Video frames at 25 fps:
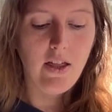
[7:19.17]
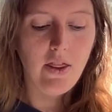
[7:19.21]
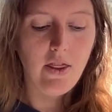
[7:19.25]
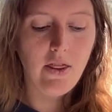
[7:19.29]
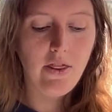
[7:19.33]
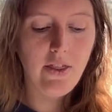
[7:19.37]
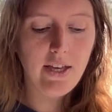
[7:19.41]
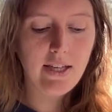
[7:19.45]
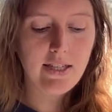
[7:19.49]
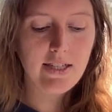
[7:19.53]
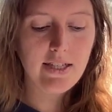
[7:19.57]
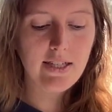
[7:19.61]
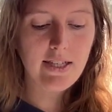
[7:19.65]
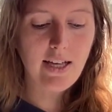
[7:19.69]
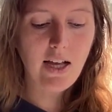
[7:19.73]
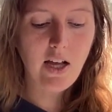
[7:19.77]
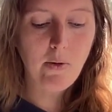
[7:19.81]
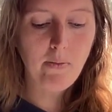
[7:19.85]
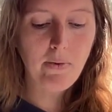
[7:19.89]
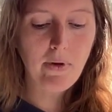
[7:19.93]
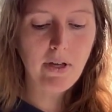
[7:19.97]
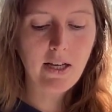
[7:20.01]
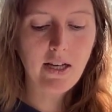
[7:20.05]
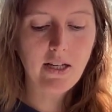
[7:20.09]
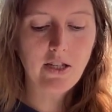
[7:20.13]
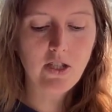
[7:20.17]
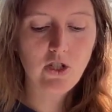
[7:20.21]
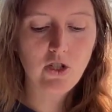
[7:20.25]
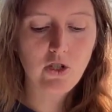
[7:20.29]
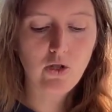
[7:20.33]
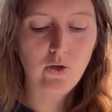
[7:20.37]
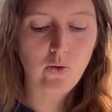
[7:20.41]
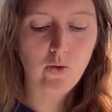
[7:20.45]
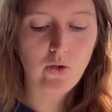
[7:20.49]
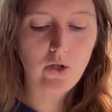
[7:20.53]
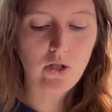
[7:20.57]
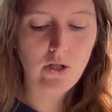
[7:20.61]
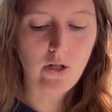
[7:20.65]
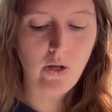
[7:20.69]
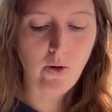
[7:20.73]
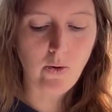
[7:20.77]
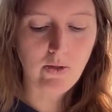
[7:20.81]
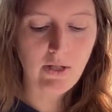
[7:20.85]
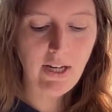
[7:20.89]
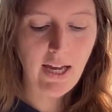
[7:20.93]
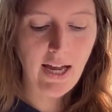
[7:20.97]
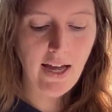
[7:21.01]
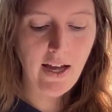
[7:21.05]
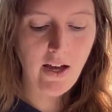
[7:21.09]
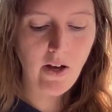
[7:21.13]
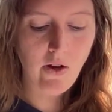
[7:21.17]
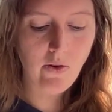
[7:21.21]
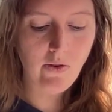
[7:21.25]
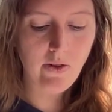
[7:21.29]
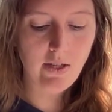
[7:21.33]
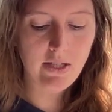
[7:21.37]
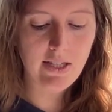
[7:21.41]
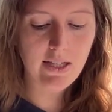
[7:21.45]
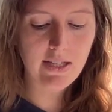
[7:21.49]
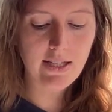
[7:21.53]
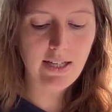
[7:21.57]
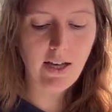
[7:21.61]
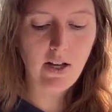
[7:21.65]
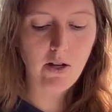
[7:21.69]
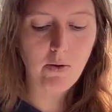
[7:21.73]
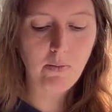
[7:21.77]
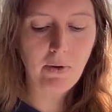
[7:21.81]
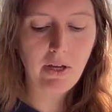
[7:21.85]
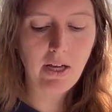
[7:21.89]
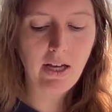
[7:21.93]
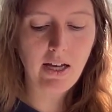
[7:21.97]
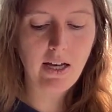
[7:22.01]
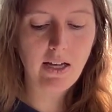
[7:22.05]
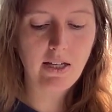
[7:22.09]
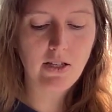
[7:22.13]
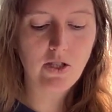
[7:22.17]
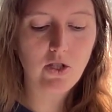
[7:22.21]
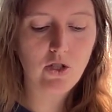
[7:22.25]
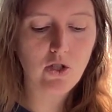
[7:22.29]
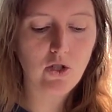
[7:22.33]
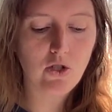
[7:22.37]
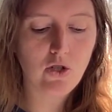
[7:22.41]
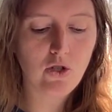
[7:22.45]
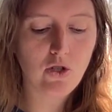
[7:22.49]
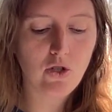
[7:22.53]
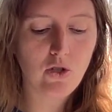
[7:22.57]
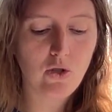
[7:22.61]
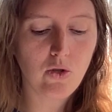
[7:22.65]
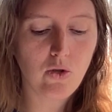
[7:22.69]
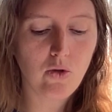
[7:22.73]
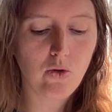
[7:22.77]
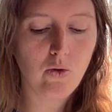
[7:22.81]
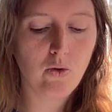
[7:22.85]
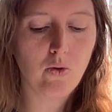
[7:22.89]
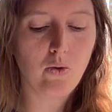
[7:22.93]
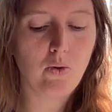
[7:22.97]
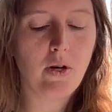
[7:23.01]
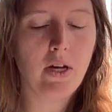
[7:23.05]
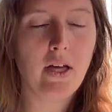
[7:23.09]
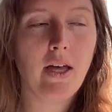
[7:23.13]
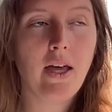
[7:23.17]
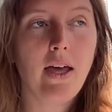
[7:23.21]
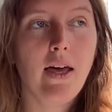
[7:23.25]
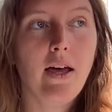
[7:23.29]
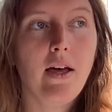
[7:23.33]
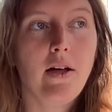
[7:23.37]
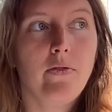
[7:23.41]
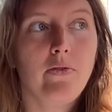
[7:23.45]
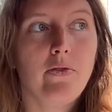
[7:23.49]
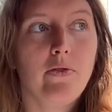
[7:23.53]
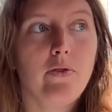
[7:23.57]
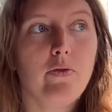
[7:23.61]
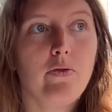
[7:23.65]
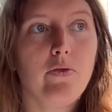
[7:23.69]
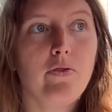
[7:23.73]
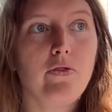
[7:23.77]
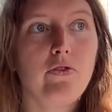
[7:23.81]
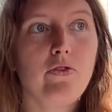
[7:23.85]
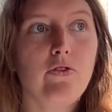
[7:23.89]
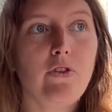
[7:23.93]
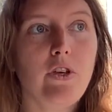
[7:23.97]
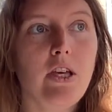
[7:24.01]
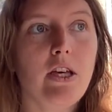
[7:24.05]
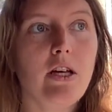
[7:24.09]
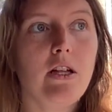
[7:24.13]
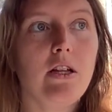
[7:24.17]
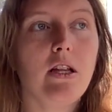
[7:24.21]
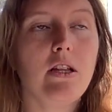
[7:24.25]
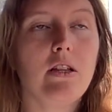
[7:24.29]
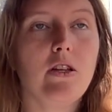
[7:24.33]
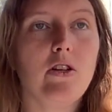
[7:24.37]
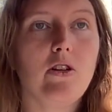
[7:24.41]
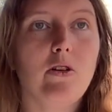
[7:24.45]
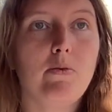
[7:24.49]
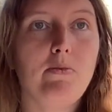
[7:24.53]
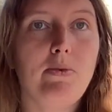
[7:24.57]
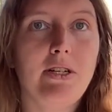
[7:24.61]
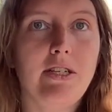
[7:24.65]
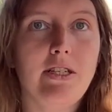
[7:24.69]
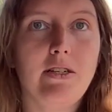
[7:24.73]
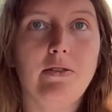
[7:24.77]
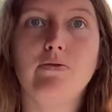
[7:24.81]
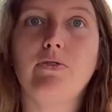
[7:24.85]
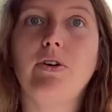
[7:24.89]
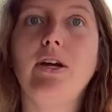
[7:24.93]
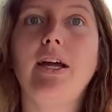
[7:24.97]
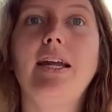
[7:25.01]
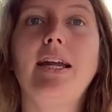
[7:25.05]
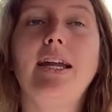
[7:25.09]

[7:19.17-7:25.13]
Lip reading: this is helping us to slow down. This is helping us to feel a little bit different.